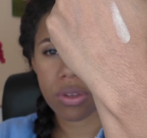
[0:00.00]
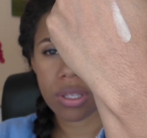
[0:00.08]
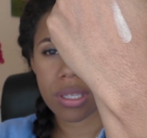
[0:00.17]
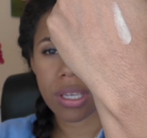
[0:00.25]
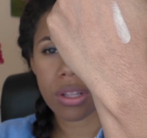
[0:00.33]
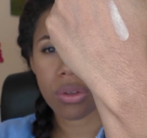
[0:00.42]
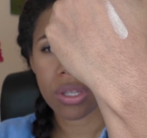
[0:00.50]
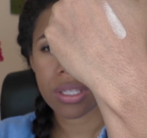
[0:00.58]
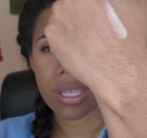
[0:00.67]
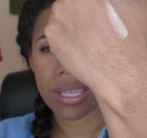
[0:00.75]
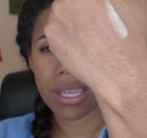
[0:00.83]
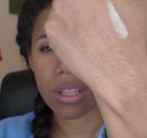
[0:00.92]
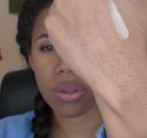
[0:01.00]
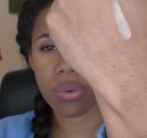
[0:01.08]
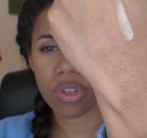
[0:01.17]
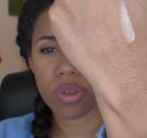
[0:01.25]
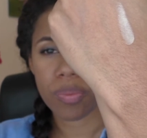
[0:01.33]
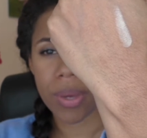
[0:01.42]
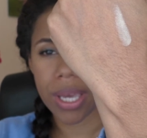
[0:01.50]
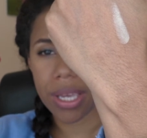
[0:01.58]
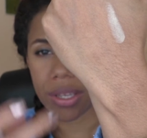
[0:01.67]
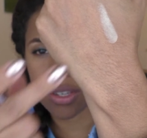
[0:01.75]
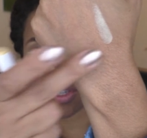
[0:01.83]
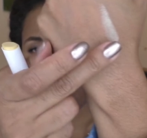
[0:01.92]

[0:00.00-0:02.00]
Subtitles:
it's yellow, it's a yellowish beige.